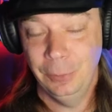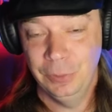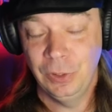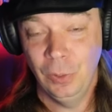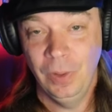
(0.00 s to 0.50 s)

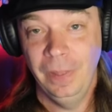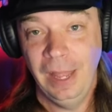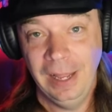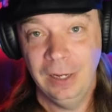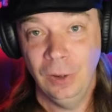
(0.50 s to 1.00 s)
was going
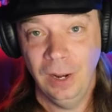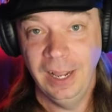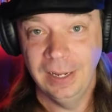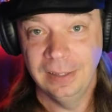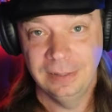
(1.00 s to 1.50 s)
that
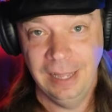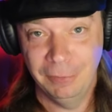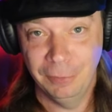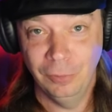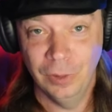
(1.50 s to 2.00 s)
great.
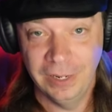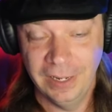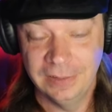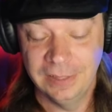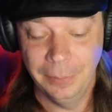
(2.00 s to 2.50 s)
After 4
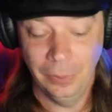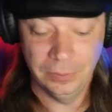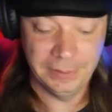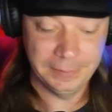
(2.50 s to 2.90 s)
days, they pulled it.